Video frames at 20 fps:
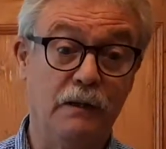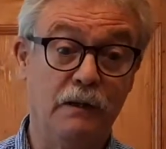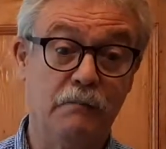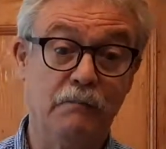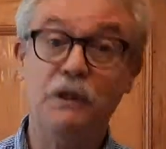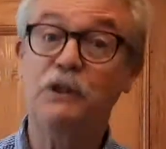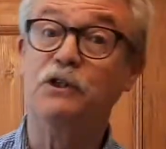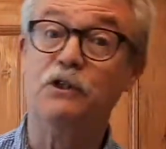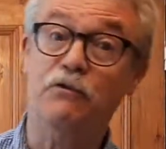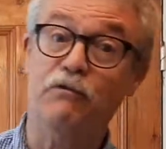
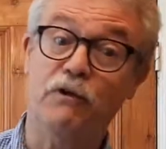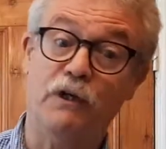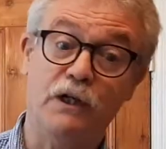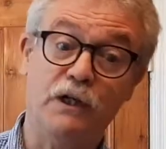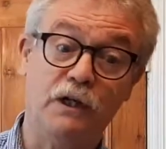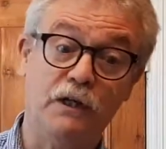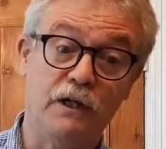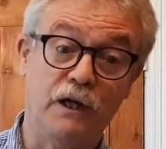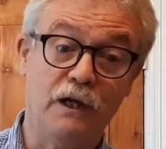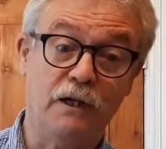
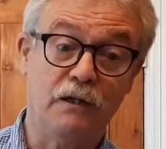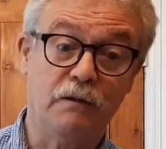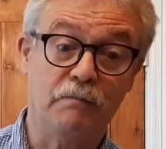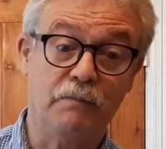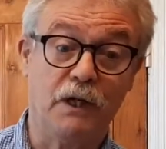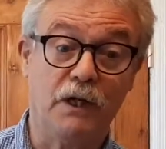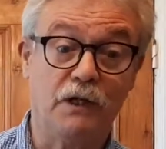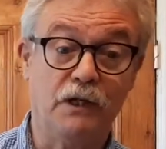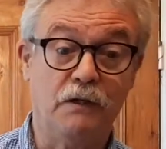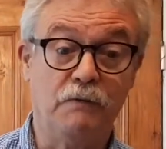missionary, then
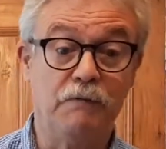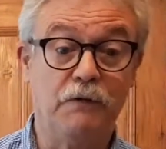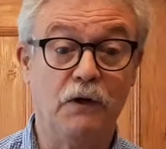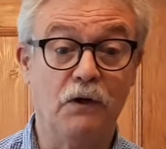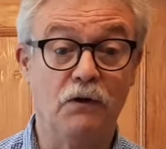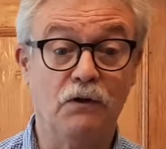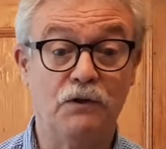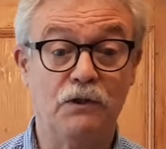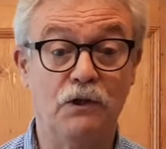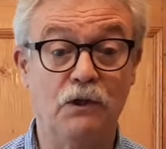by default